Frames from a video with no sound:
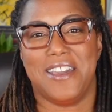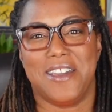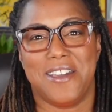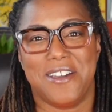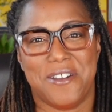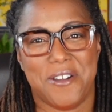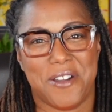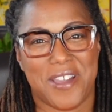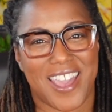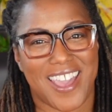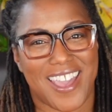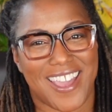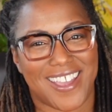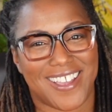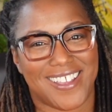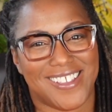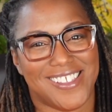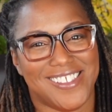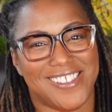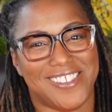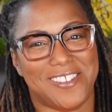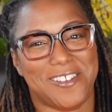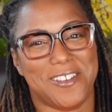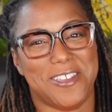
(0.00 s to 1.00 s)

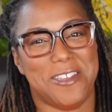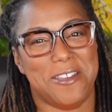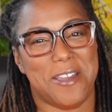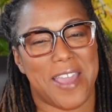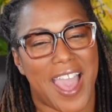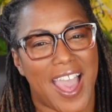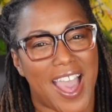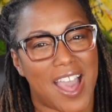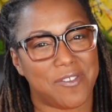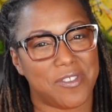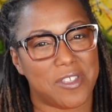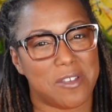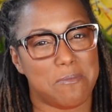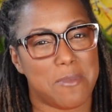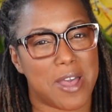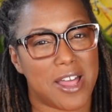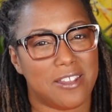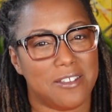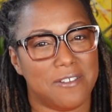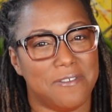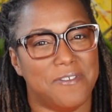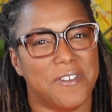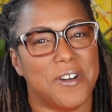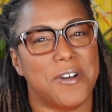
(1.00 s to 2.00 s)
Okay, so you have the
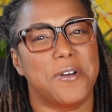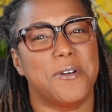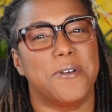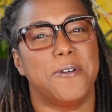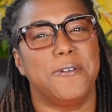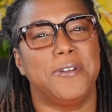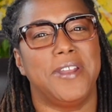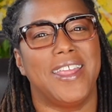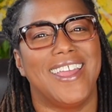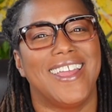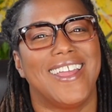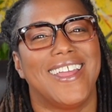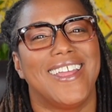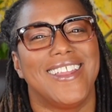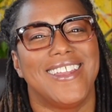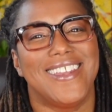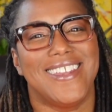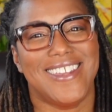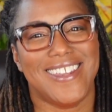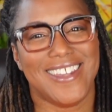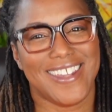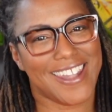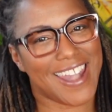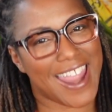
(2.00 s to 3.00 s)
Melophone,
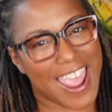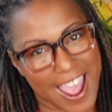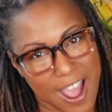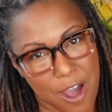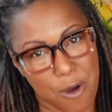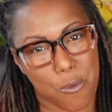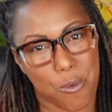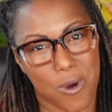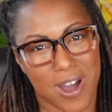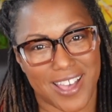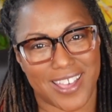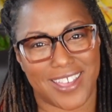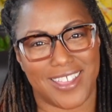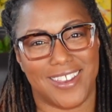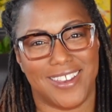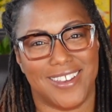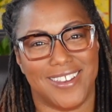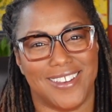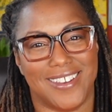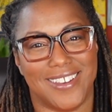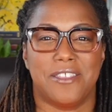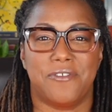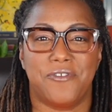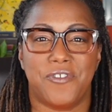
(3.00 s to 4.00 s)
now what?
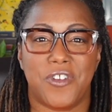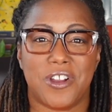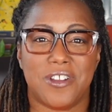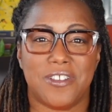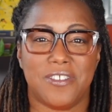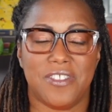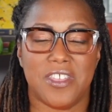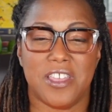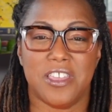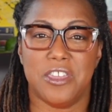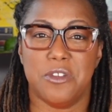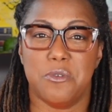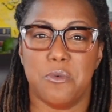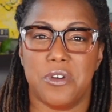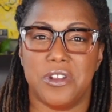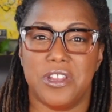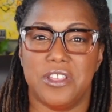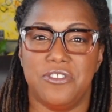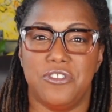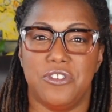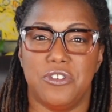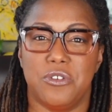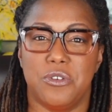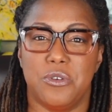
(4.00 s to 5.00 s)
The first thing you want to
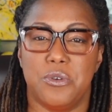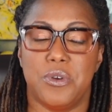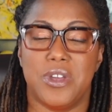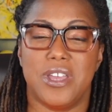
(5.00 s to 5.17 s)
do